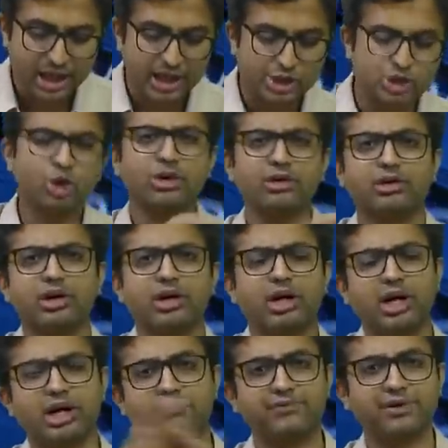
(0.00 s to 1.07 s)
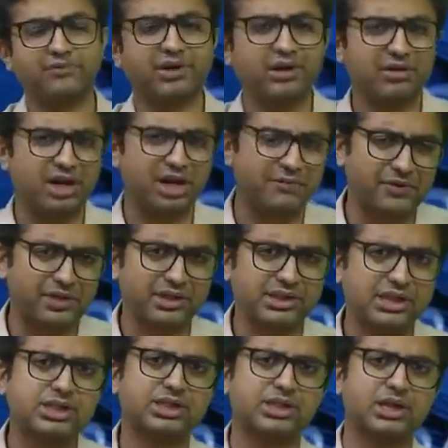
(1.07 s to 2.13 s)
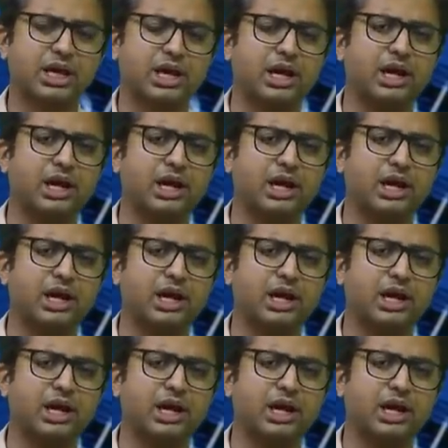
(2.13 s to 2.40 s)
So we have given references